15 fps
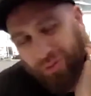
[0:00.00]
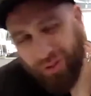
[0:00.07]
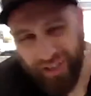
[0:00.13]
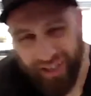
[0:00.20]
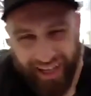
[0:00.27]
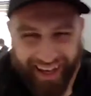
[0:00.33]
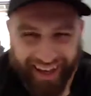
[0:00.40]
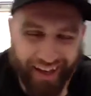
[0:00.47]

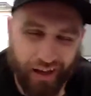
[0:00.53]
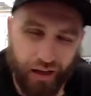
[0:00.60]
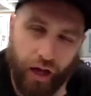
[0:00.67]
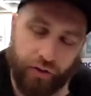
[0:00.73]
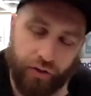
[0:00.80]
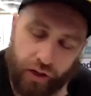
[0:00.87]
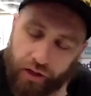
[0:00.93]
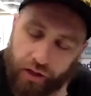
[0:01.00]
yeah,
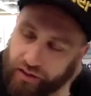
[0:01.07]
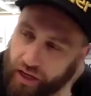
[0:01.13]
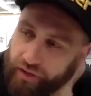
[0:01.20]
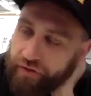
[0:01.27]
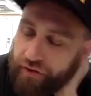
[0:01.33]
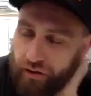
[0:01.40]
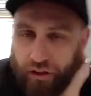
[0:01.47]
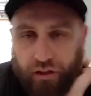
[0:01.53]
I think
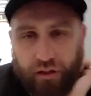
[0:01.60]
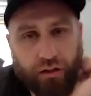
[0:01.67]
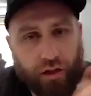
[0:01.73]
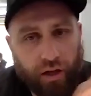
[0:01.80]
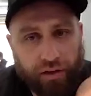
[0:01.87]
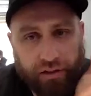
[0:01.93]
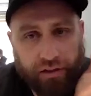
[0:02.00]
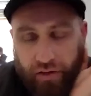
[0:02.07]
definitely
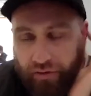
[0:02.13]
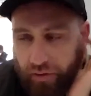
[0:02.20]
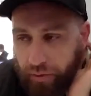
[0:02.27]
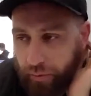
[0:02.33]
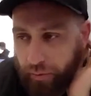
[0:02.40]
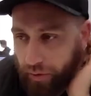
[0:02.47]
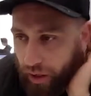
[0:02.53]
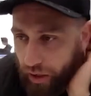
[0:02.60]

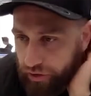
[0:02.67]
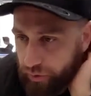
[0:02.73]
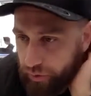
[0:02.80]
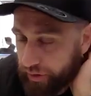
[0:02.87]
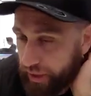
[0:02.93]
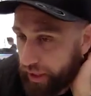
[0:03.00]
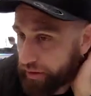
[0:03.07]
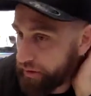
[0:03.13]
people are
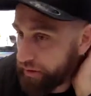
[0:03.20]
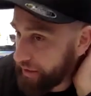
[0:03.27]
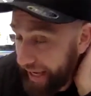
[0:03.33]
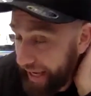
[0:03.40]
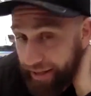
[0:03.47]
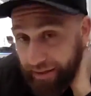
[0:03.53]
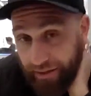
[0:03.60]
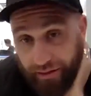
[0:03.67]
doing that.
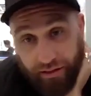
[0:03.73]
Yes.